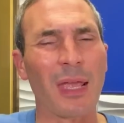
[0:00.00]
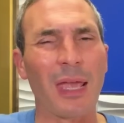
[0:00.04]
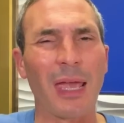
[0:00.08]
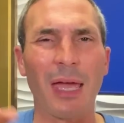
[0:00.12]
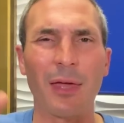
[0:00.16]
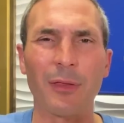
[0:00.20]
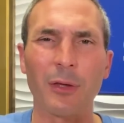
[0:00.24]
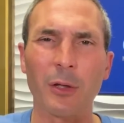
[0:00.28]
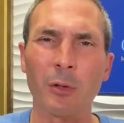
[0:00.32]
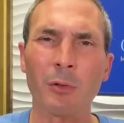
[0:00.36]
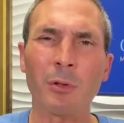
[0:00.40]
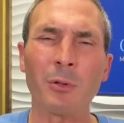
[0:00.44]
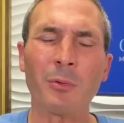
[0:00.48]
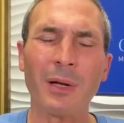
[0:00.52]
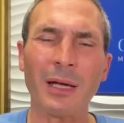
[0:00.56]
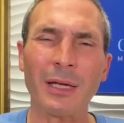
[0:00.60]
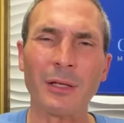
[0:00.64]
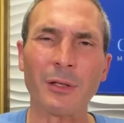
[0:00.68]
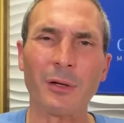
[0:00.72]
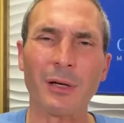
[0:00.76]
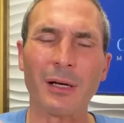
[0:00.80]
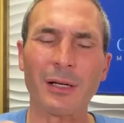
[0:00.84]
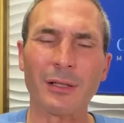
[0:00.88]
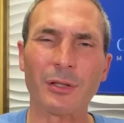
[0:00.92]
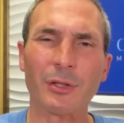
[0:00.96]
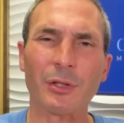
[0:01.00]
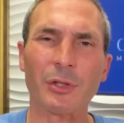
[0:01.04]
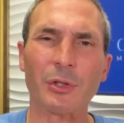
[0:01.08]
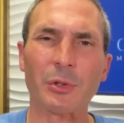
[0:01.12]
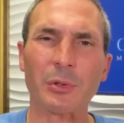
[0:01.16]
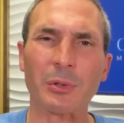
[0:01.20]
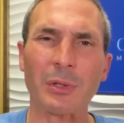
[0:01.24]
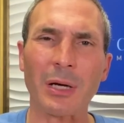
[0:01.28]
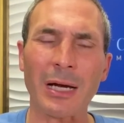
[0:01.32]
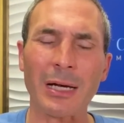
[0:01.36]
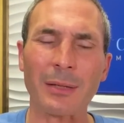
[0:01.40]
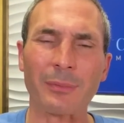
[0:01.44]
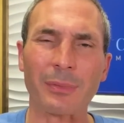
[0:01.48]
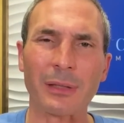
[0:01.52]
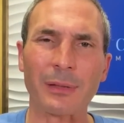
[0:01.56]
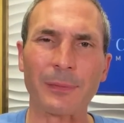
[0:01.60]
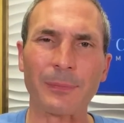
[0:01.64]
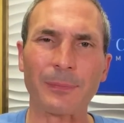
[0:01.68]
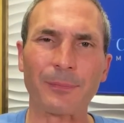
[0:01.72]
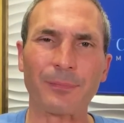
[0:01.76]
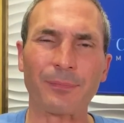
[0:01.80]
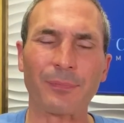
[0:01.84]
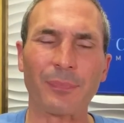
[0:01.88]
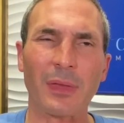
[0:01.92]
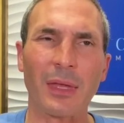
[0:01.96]
And the only way I know how to describe
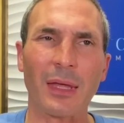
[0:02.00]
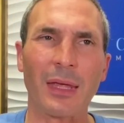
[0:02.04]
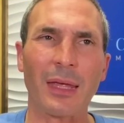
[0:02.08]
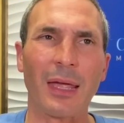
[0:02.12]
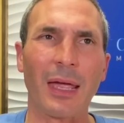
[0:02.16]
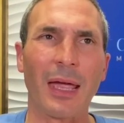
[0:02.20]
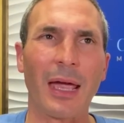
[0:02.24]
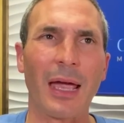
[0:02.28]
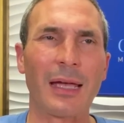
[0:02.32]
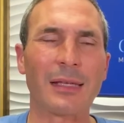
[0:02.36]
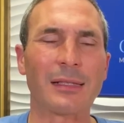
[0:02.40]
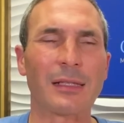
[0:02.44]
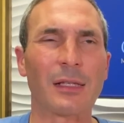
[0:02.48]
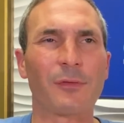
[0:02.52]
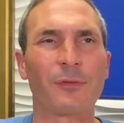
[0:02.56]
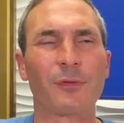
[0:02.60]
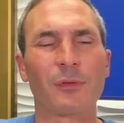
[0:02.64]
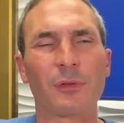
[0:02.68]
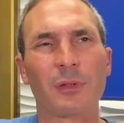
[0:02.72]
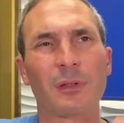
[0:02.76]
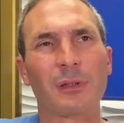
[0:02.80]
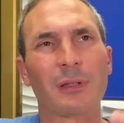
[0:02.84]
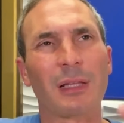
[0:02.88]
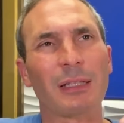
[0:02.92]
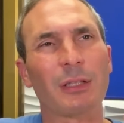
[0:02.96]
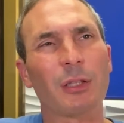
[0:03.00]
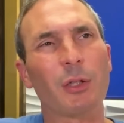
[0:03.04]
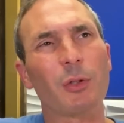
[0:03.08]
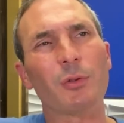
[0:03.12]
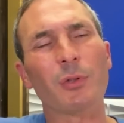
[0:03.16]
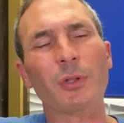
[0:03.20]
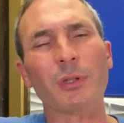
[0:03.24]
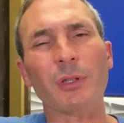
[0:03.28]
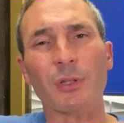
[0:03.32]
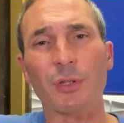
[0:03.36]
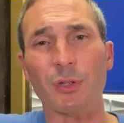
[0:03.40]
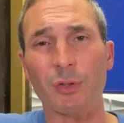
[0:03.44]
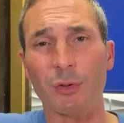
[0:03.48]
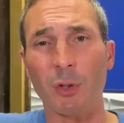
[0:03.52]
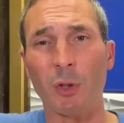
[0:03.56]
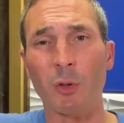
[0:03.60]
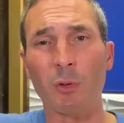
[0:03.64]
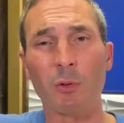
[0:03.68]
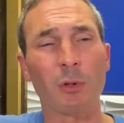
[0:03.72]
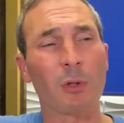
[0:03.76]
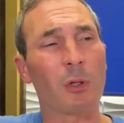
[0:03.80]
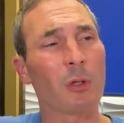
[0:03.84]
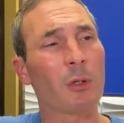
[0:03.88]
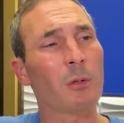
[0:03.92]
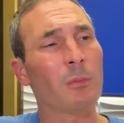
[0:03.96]
it, as if like you took a snow
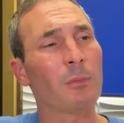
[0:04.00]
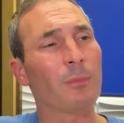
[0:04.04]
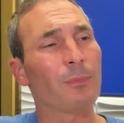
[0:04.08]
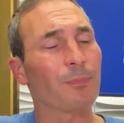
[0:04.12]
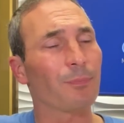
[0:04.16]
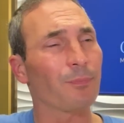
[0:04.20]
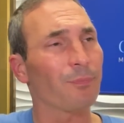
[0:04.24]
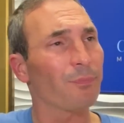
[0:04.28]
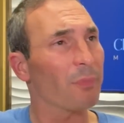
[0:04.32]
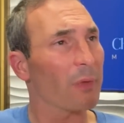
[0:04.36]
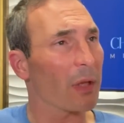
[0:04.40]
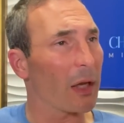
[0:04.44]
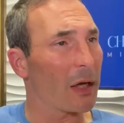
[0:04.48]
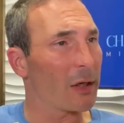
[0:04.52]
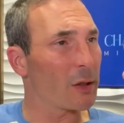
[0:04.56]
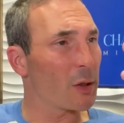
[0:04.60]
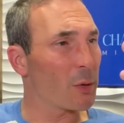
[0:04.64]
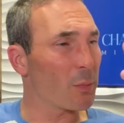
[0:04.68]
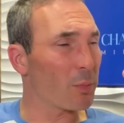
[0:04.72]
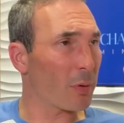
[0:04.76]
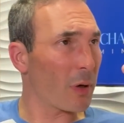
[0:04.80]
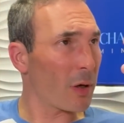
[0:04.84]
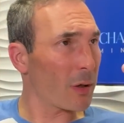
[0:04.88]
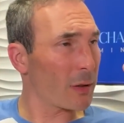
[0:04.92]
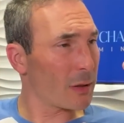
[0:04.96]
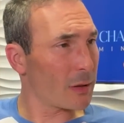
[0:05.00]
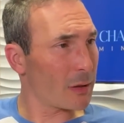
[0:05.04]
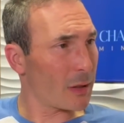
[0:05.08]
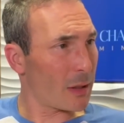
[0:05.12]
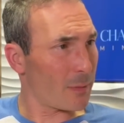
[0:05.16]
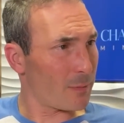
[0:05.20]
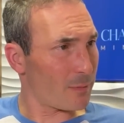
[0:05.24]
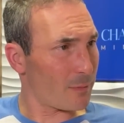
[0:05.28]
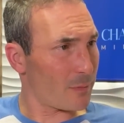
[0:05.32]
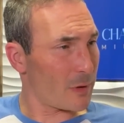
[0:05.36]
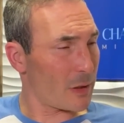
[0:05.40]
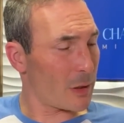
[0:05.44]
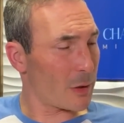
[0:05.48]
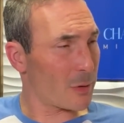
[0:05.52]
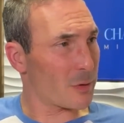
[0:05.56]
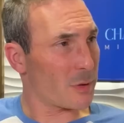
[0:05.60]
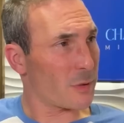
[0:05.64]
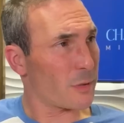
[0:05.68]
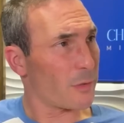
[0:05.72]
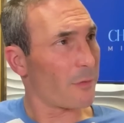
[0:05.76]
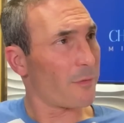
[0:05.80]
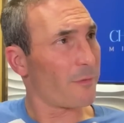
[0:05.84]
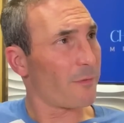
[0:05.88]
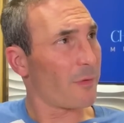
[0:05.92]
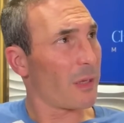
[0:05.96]
globe and you brought it up near to
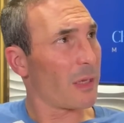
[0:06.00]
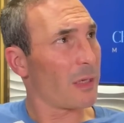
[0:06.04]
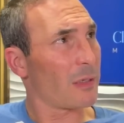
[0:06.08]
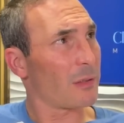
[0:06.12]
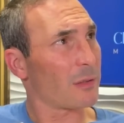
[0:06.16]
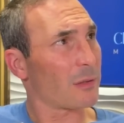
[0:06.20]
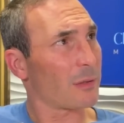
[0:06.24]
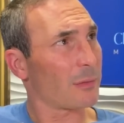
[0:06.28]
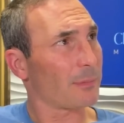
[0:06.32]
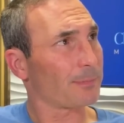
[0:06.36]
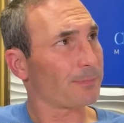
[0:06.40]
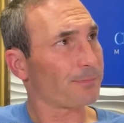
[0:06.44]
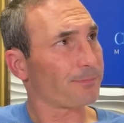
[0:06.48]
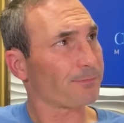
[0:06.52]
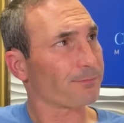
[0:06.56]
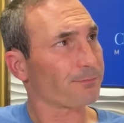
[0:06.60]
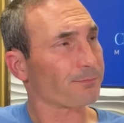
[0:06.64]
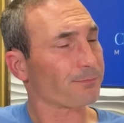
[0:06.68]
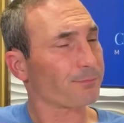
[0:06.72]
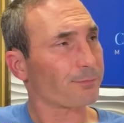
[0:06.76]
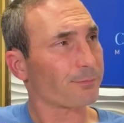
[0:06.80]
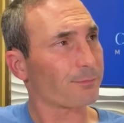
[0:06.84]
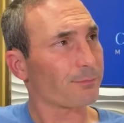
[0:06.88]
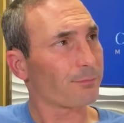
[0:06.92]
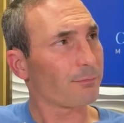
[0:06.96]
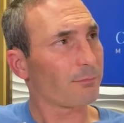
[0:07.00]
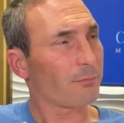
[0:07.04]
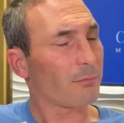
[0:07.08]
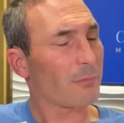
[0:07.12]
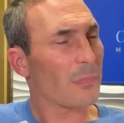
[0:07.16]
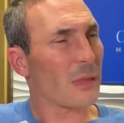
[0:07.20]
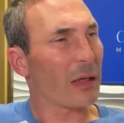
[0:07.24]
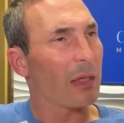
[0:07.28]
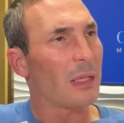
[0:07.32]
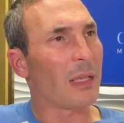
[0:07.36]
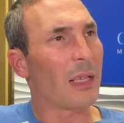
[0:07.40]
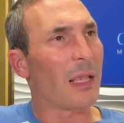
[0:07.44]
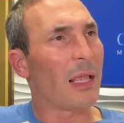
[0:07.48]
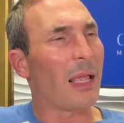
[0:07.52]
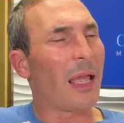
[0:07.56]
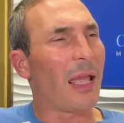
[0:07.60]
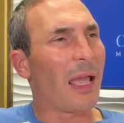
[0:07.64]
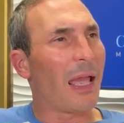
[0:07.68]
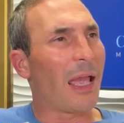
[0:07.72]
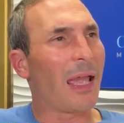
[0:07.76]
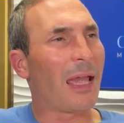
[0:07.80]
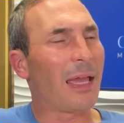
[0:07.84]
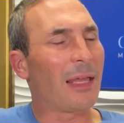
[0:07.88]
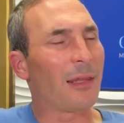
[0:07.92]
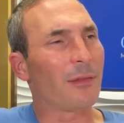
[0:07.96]
your face.
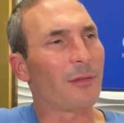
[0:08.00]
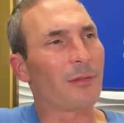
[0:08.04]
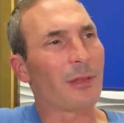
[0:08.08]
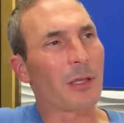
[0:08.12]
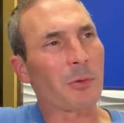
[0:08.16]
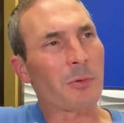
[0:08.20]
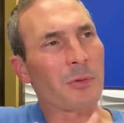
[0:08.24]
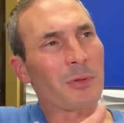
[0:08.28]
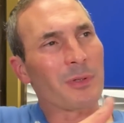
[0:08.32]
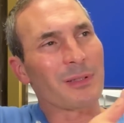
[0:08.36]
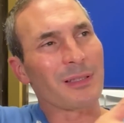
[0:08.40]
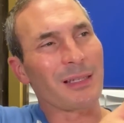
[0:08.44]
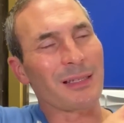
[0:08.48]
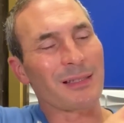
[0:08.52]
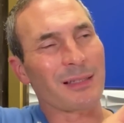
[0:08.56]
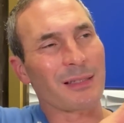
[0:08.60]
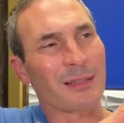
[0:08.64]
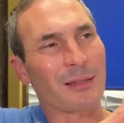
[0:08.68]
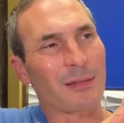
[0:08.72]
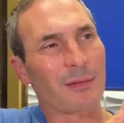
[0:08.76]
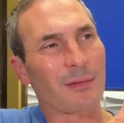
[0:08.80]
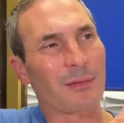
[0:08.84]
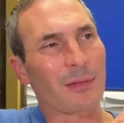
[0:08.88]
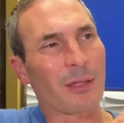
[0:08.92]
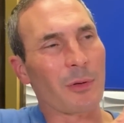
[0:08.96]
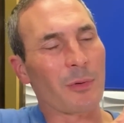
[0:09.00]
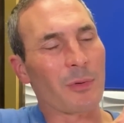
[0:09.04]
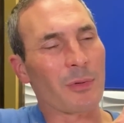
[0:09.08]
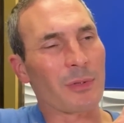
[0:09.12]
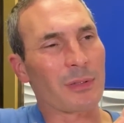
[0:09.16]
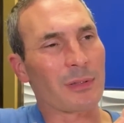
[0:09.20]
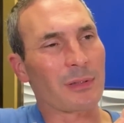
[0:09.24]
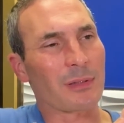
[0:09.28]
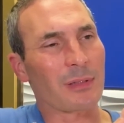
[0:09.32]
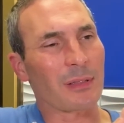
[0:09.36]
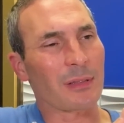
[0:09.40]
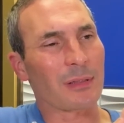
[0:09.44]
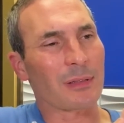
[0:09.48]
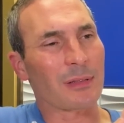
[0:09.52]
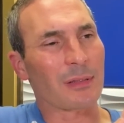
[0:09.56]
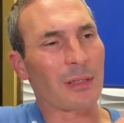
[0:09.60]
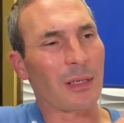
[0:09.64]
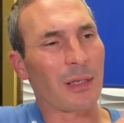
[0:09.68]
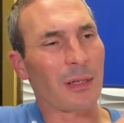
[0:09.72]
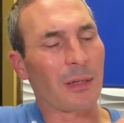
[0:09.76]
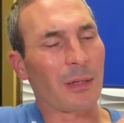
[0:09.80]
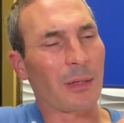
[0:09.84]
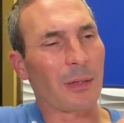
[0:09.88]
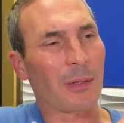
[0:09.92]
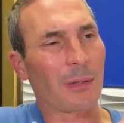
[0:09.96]
And there was this, there was this,
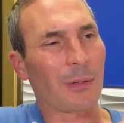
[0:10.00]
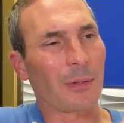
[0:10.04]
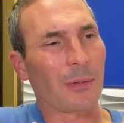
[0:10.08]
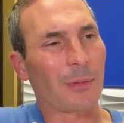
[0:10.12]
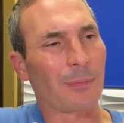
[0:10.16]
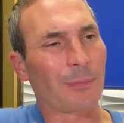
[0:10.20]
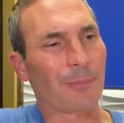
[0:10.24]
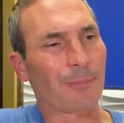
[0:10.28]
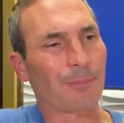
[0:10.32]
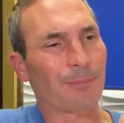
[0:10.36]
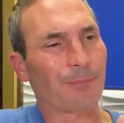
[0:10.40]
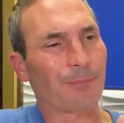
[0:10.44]
uh,